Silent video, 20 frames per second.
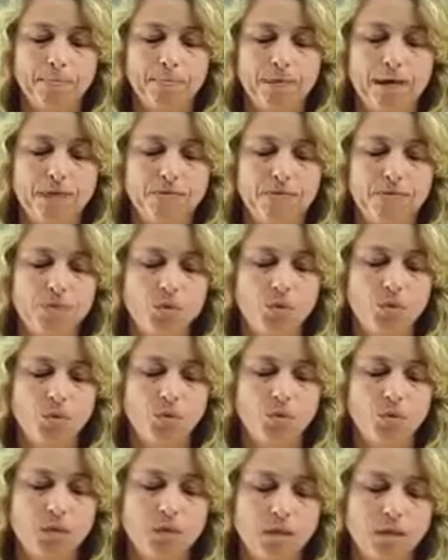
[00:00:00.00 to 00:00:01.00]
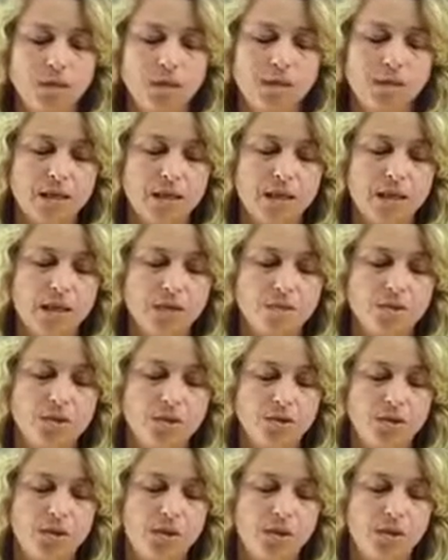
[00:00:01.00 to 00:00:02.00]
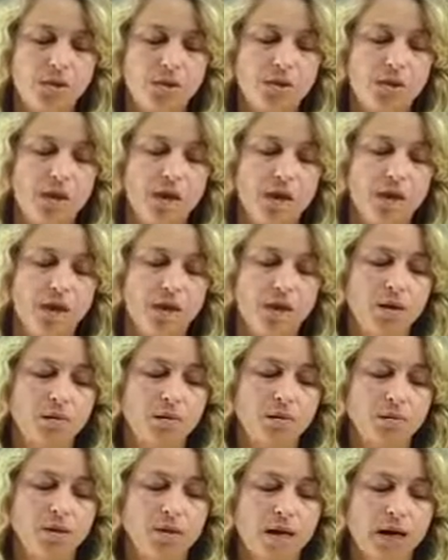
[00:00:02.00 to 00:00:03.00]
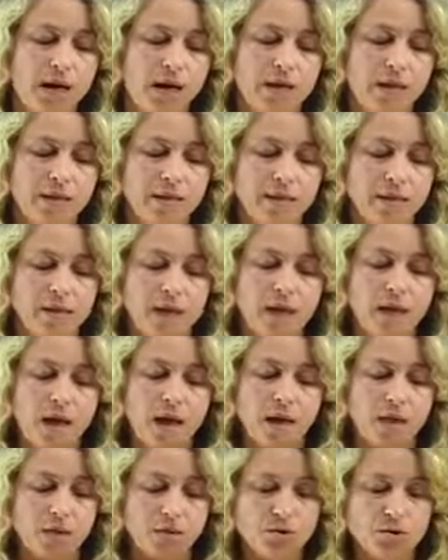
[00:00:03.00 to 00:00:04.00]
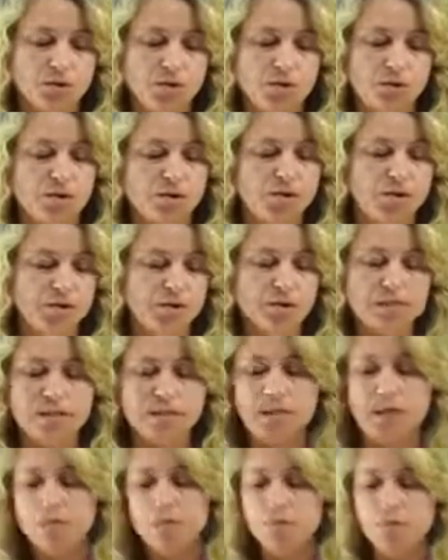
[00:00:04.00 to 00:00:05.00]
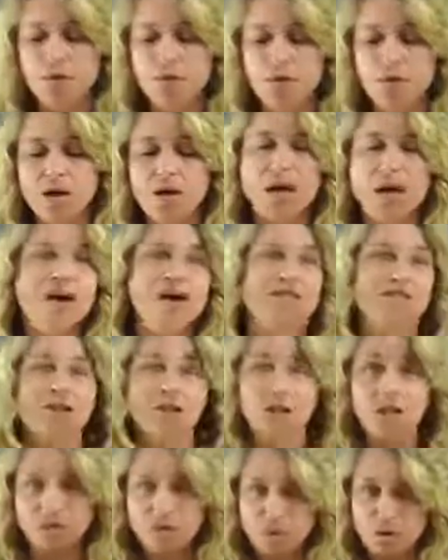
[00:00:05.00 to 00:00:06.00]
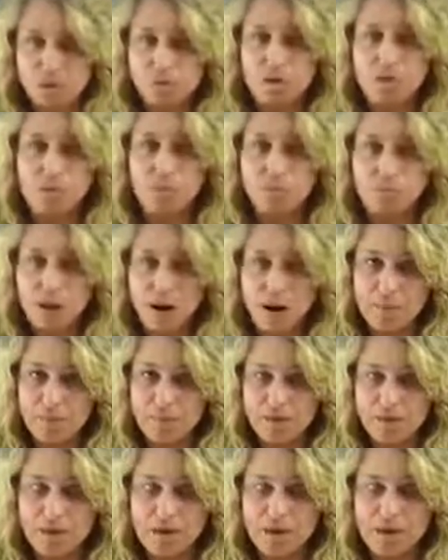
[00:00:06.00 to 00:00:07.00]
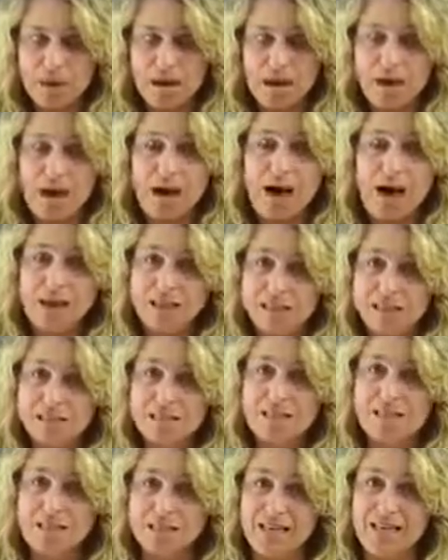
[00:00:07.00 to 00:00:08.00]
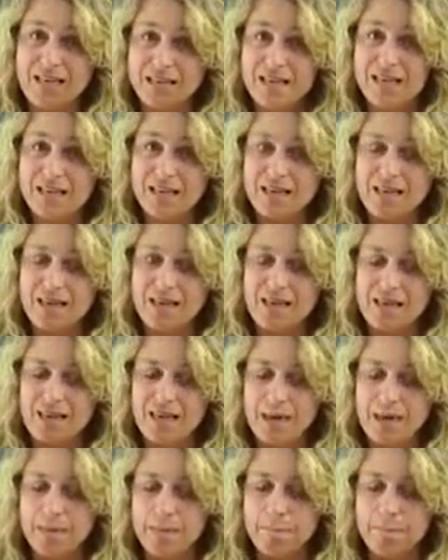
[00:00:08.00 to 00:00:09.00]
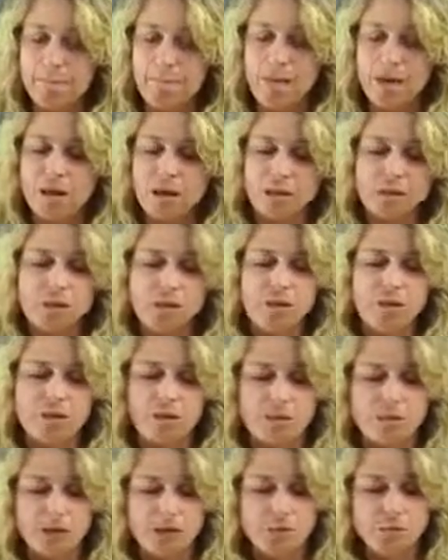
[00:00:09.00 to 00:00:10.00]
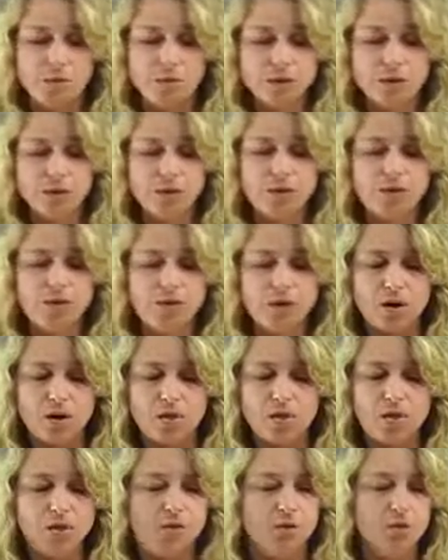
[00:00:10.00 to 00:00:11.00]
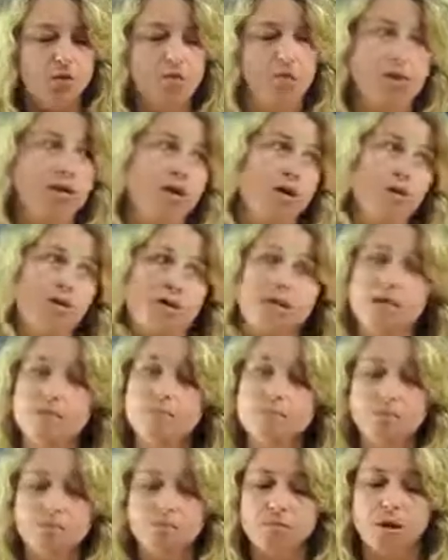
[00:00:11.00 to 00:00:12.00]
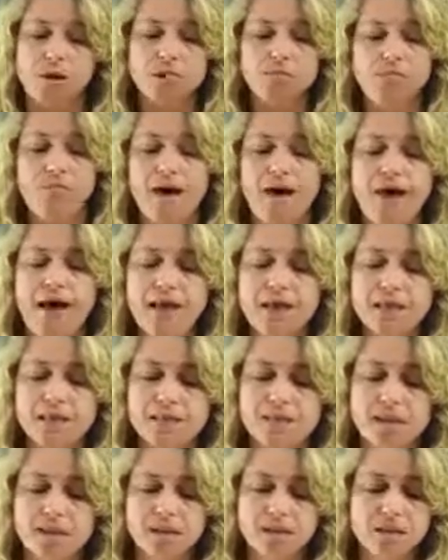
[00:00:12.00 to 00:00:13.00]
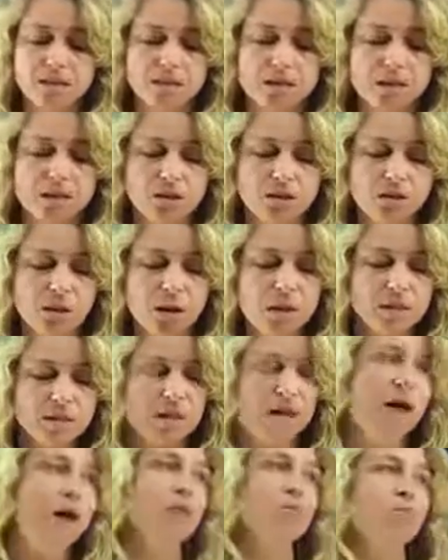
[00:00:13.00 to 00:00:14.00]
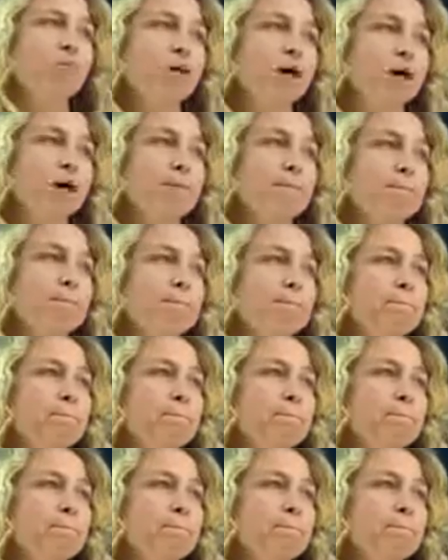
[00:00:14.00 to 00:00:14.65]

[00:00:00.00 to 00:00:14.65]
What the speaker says: and 4 times 2 equals 8. Here's another example of the commutative property. Hey, this is easy, isn't it? When the numbers are reversed, we don't need both facts, so let's cross out one.